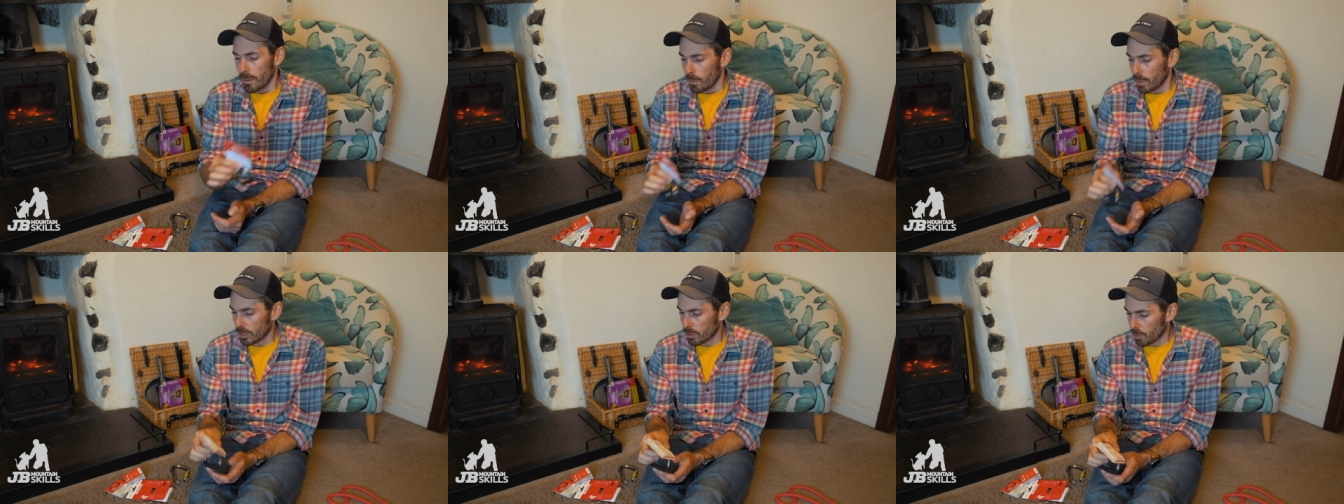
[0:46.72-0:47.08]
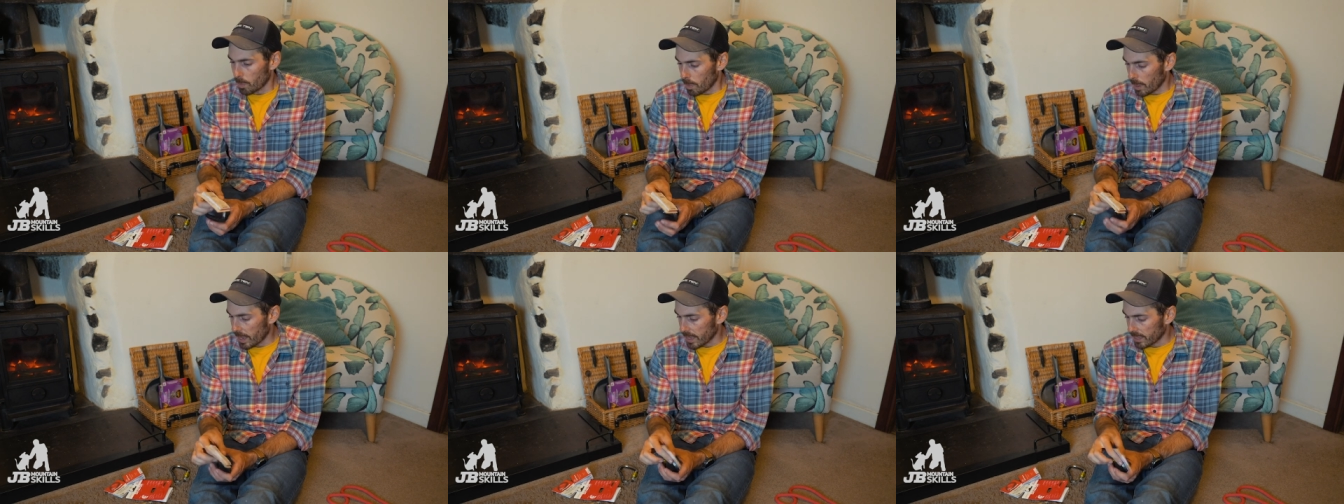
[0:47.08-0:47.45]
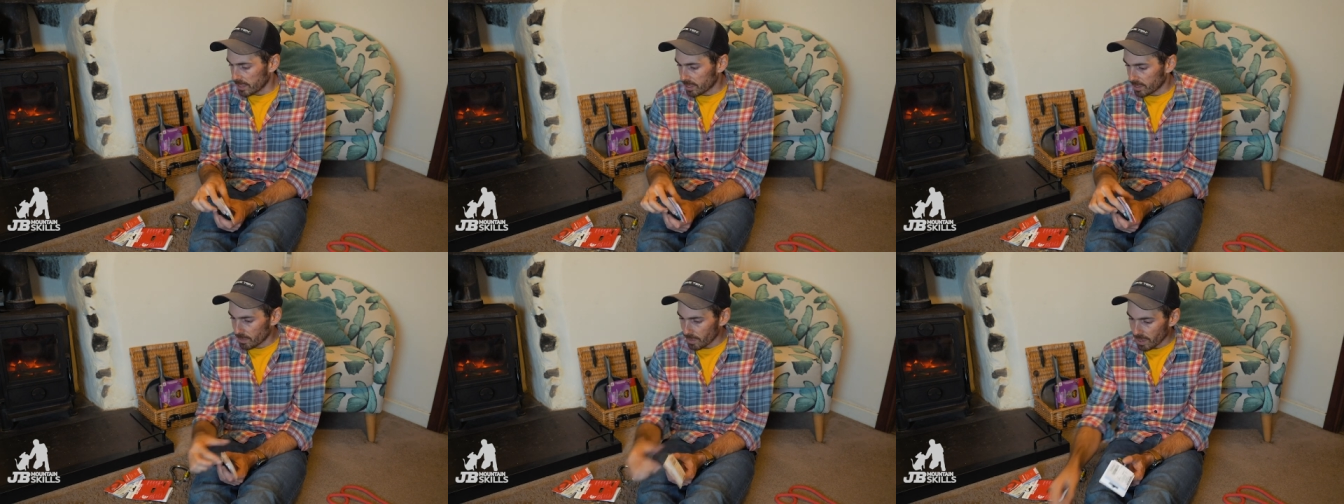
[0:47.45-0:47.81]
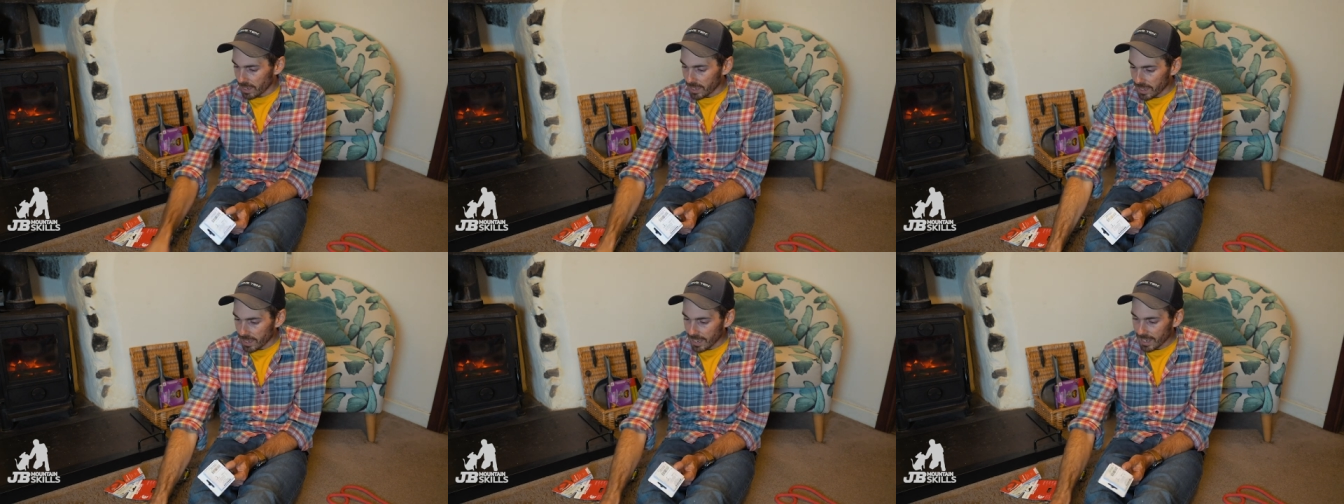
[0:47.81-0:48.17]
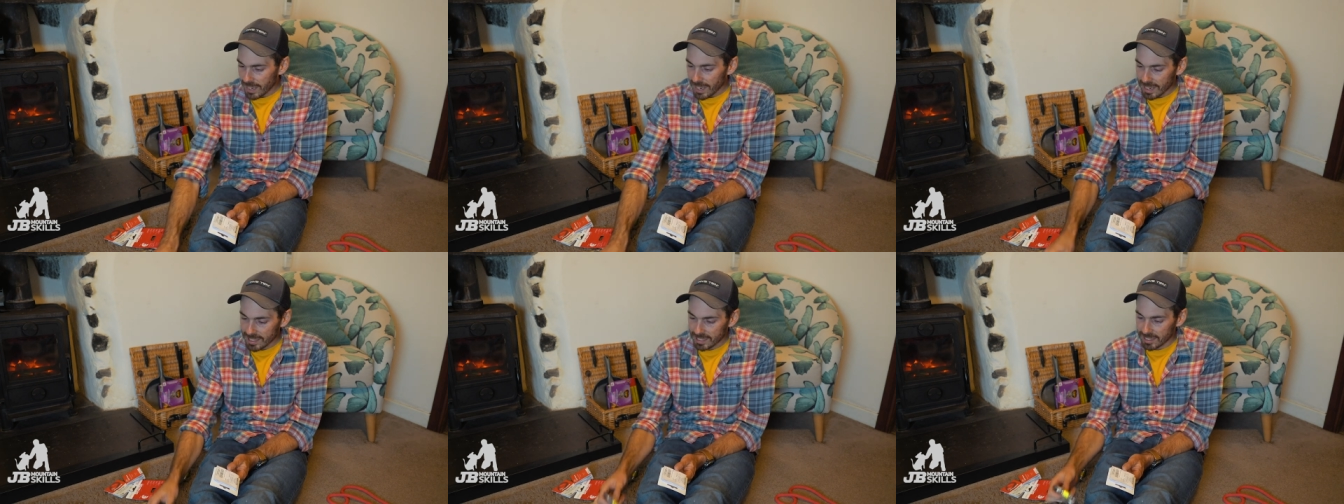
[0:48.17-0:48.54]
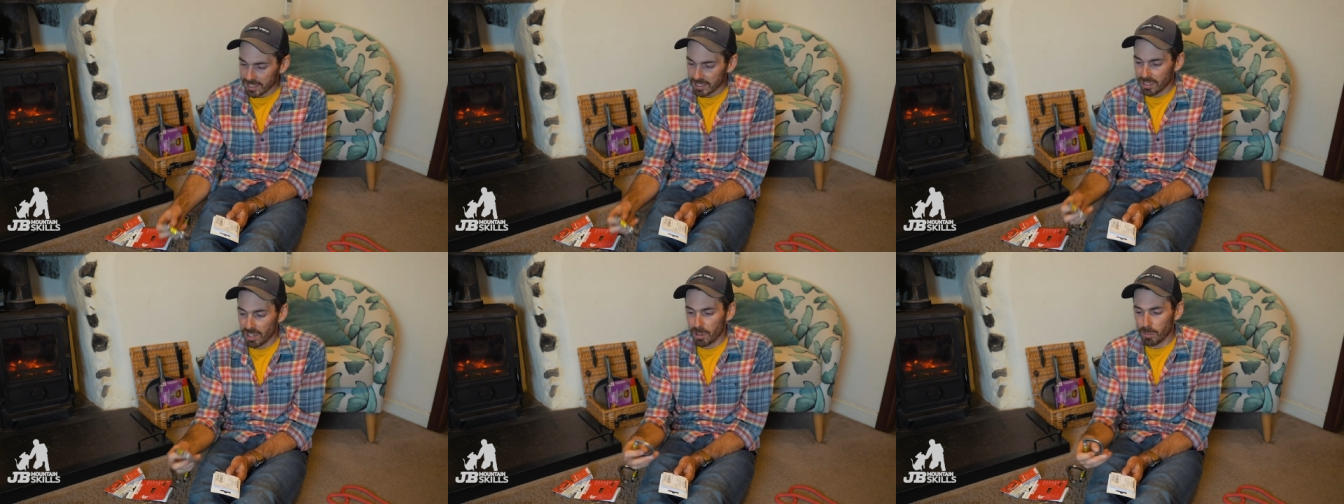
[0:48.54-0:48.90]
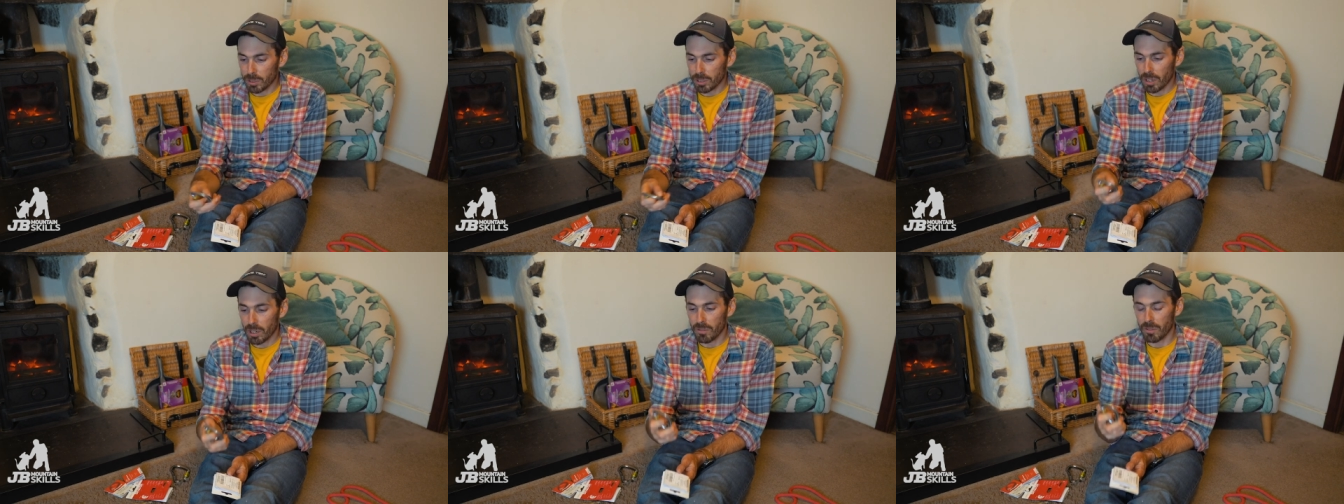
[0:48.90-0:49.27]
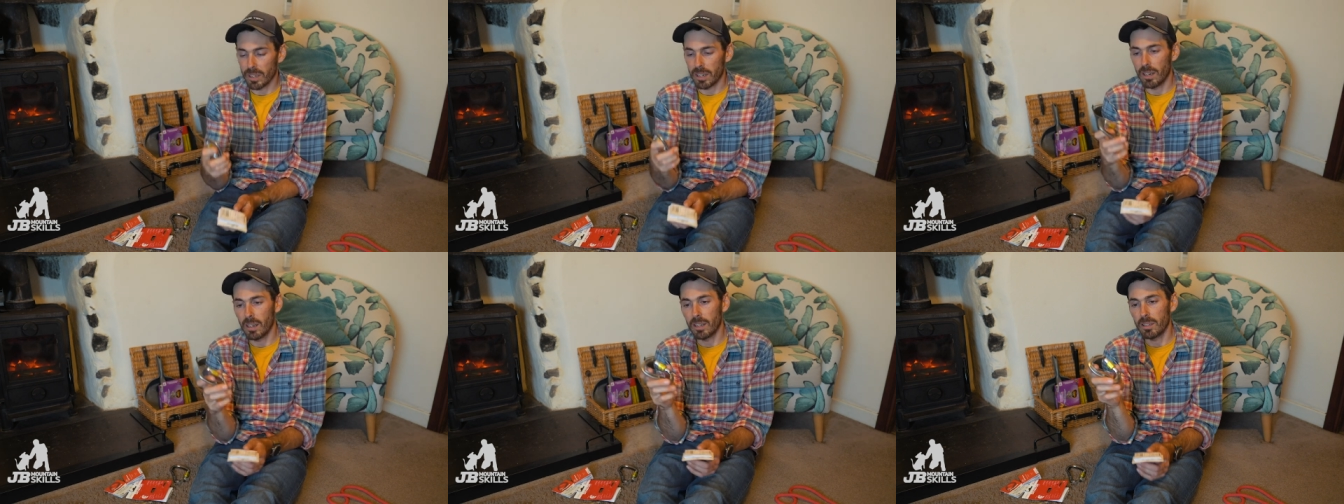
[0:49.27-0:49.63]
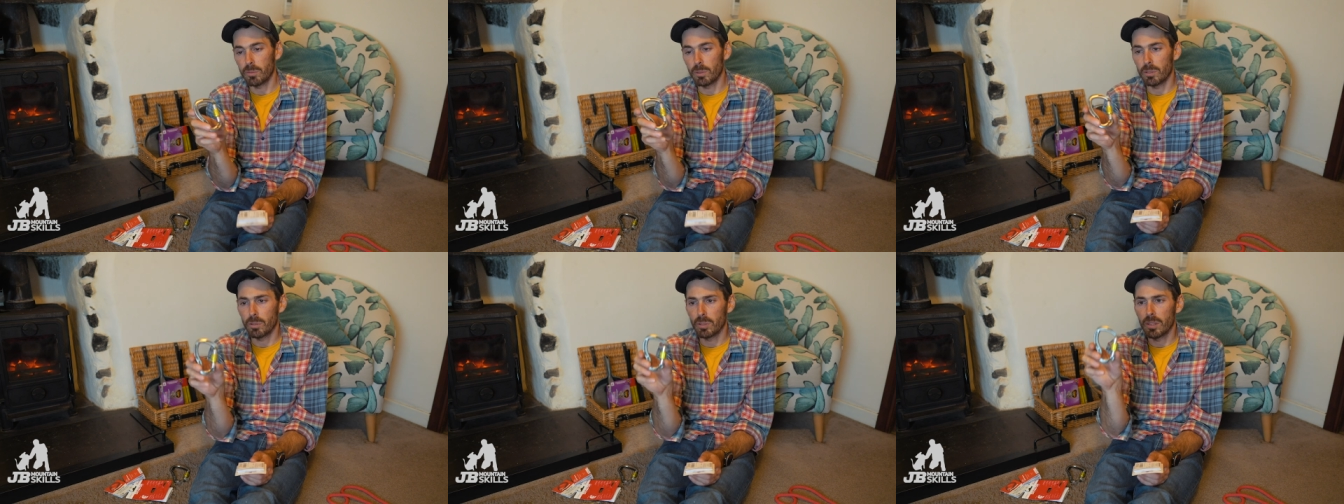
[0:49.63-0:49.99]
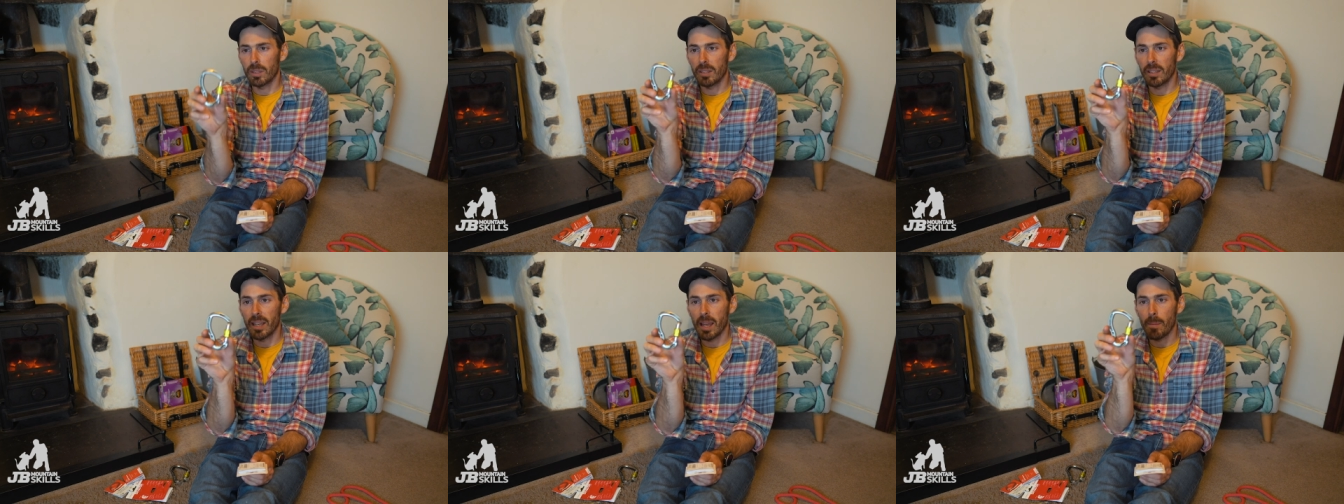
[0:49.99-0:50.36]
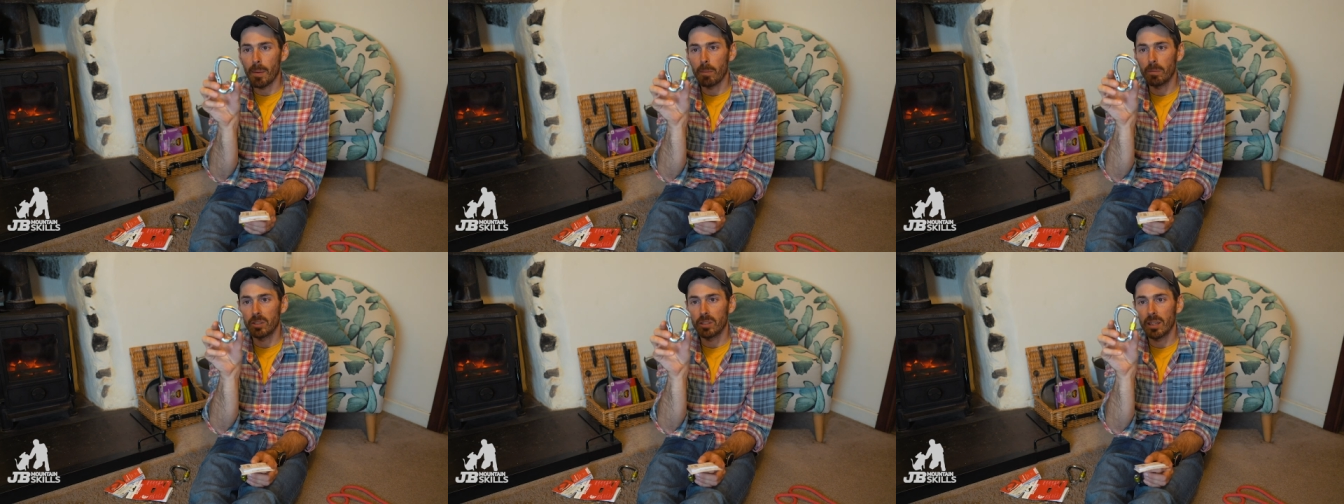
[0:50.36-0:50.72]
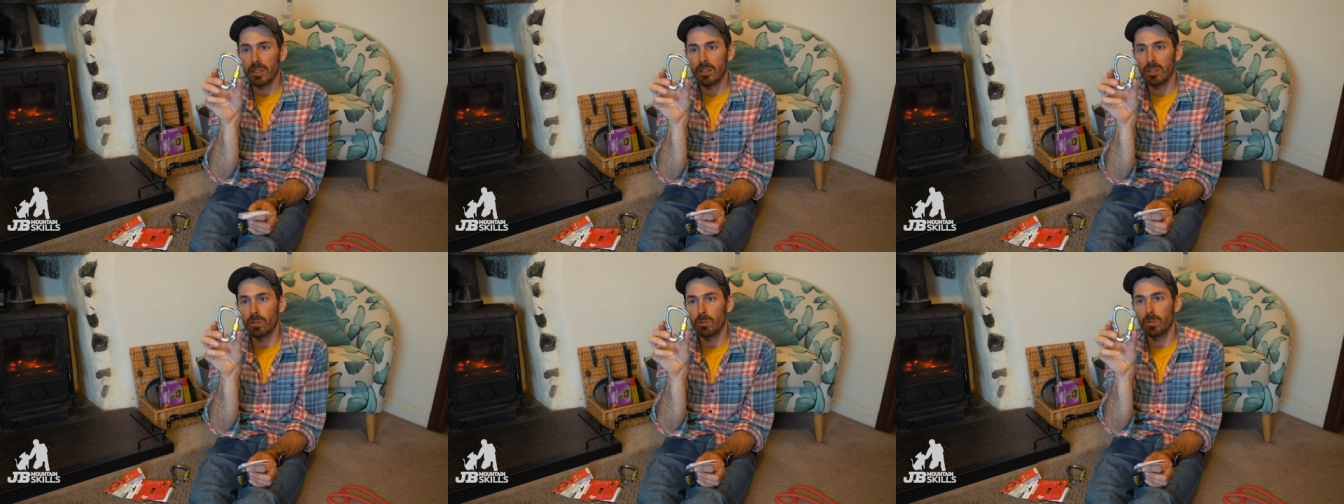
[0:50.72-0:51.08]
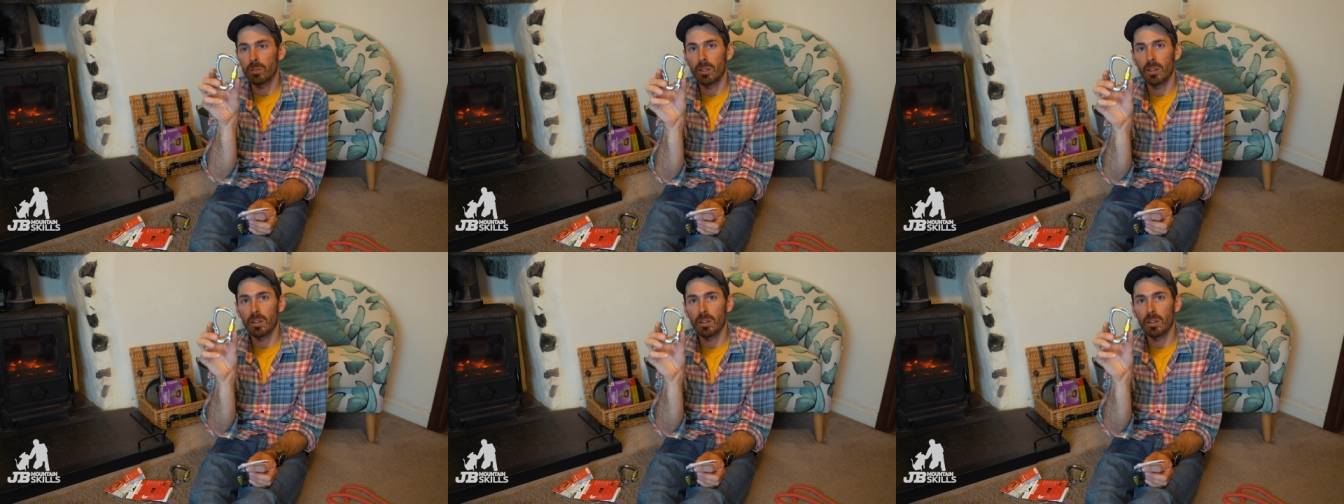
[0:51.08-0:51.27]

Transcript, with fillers: which replaced like a classic design which I really liked, which was the DMM Sentinel.